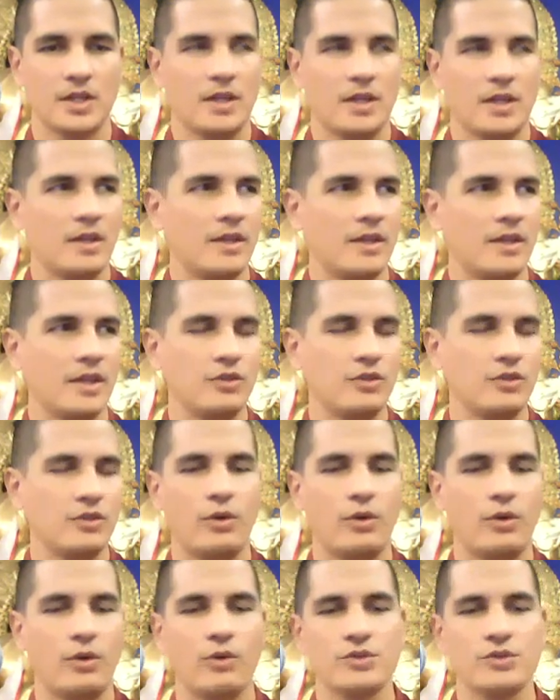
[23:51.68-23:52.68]
then you
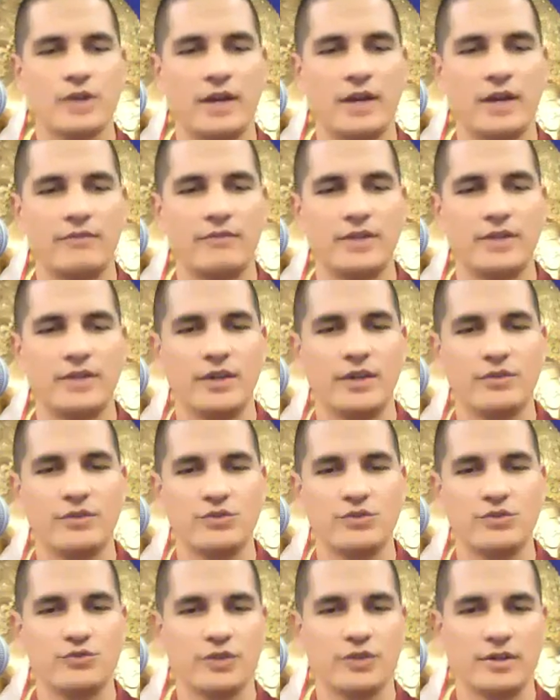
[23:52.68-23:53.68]
also have the other
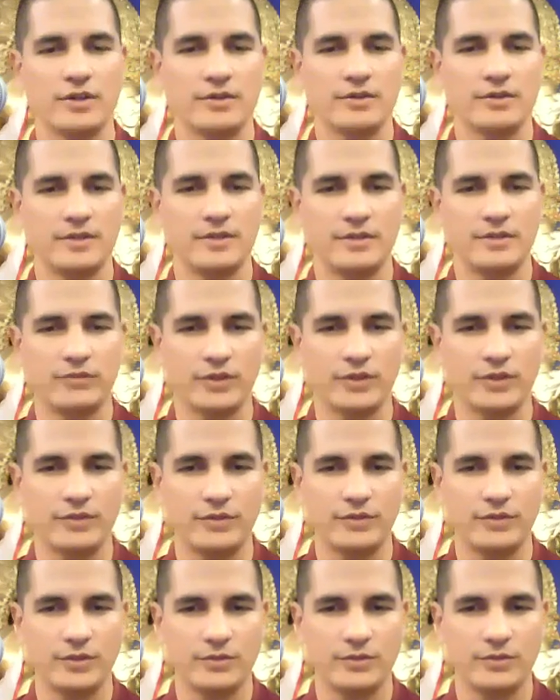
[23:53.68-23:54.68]
sutra in front of
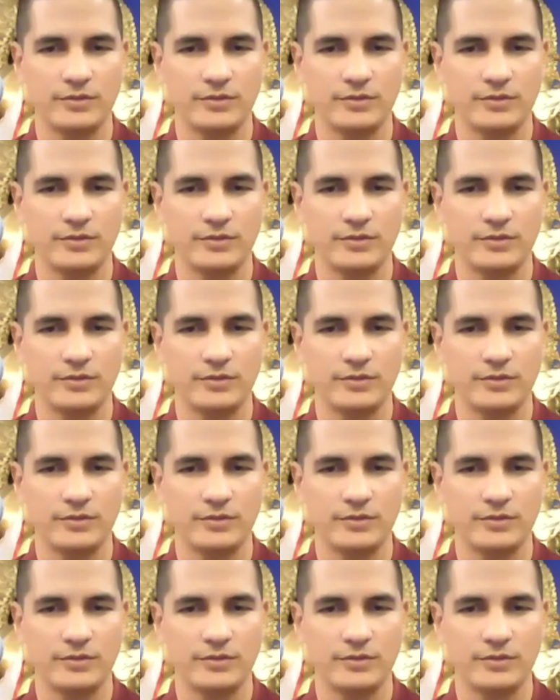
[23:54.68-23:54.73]
you.